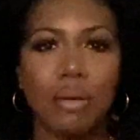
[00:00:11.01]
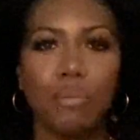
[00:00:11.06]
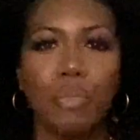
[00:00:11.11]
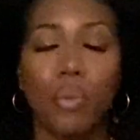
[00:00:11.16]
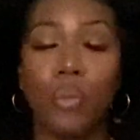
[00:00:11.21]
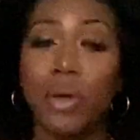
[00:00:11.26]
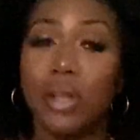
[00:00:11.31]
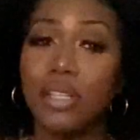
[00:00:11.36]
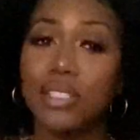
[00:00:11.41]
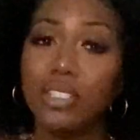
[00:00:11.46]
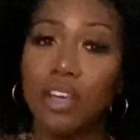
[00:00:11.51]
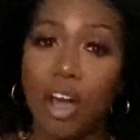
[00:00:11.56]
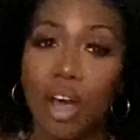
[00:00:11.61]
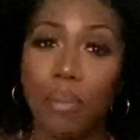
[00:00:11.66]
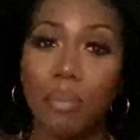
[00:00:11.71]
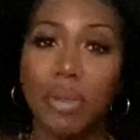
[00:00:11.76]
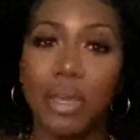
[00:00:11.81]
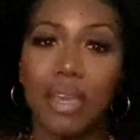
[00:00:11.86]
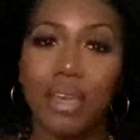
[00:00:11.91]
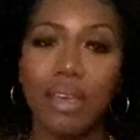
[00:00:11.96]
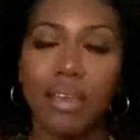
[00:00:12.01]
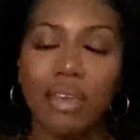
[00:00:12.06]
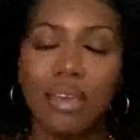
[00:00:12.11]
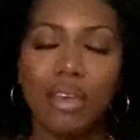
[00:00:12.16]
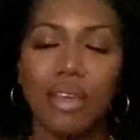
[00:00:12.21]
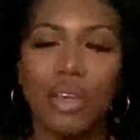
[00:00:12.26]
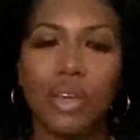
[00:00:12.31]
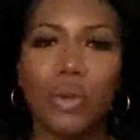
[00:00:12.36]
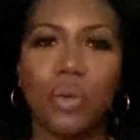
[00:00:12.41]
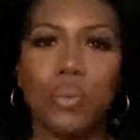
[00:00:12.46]
but what it taught me
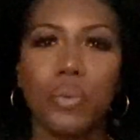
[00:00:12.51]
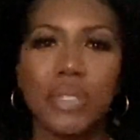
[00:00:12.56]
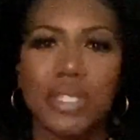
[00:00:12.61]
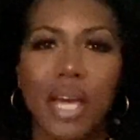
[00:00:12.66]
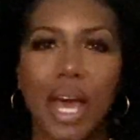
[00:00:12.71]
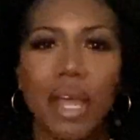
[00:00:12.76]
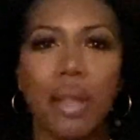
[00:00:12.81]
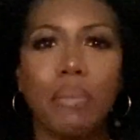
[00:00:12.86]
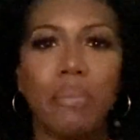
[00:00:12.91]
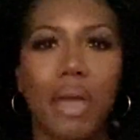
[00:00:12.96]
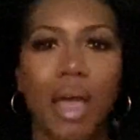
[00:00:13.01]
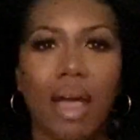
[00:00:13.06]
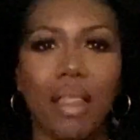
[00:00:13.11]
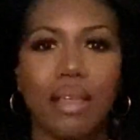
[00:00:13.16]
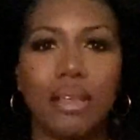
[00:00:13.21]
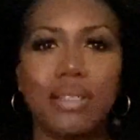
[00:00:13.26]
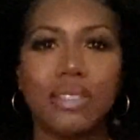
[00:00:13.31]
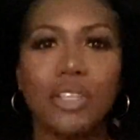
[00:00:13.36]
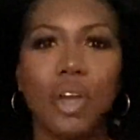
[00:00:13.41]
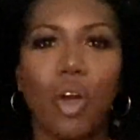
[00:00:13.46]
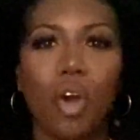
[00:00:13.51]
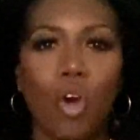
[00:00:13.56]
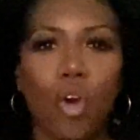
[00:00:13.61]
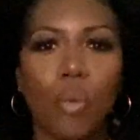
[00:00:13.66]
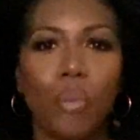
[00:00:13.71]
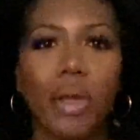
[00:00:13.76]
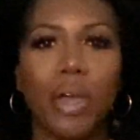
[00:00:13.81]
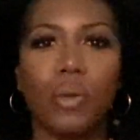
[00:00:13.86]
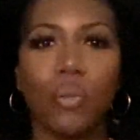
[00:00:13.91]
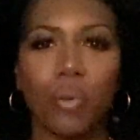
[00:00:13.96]
was how to balance
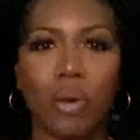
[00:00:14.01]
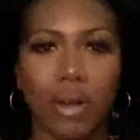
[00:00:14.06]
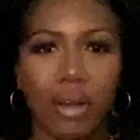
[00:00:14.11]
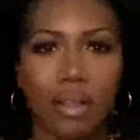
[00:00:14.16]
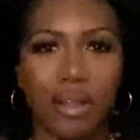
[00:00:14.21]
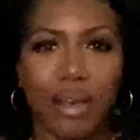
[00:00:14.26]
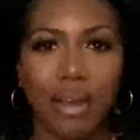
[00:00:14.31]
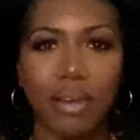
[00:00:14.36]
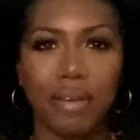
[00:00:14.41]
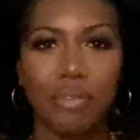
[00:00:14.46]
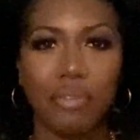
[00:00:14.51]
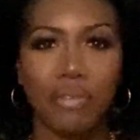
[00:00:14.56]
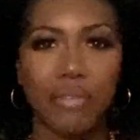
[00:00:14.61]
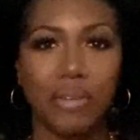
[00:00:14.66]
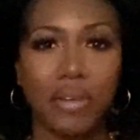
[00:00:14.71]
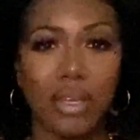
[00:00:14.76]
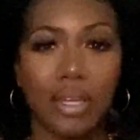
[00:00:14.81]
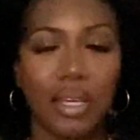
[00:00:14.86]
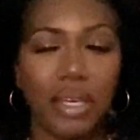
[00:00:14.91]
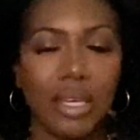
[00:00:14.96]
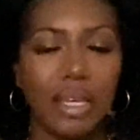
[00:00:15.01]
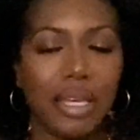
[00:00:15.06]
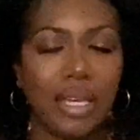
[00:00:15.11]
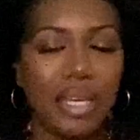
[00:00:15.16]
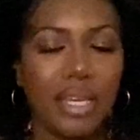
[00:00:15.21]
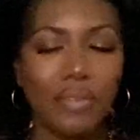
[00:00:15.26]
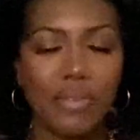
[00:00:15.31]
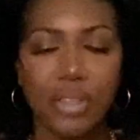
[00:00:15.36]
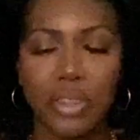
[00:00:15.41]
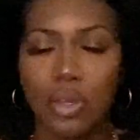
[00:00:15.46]
home and work life,
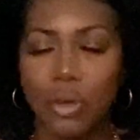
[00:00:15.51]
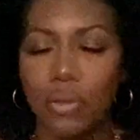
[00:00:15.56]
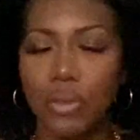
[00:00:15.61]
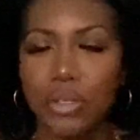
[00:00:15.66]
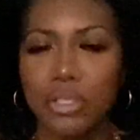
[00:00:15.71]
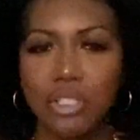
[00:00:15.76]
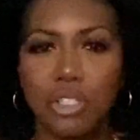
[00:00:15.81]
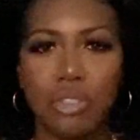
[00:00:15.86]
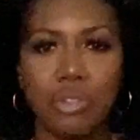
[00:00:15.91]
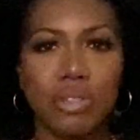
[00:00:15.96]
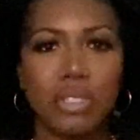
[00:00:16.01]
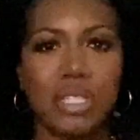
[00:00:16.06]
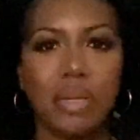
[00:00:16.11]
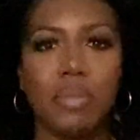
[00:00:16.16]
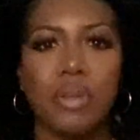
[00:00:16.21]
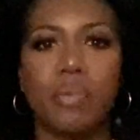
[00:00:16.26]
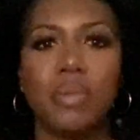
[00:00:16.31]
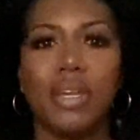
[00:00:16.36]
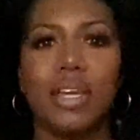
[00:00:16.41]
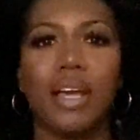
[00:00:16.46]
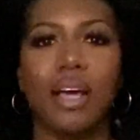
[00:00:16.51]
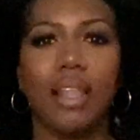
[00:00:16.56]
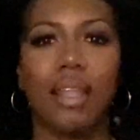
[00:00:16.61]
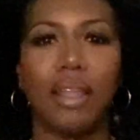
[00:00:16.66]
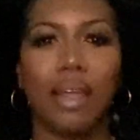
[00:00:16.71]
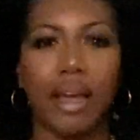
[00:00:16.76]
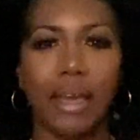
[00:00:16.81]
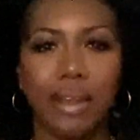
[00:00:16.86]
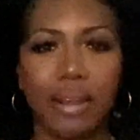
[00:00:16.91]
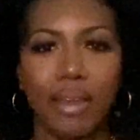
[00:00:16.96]
even though the two seemed to be
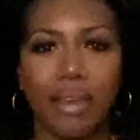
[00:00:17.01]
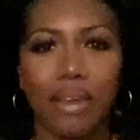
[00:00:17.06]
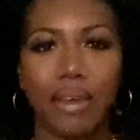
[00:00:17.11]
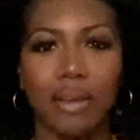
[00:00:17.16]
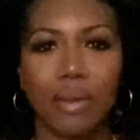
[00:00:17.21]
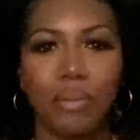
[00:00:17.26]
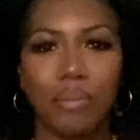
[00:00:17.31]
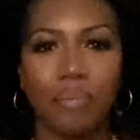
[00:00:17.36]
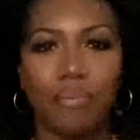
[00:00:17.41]
colliding.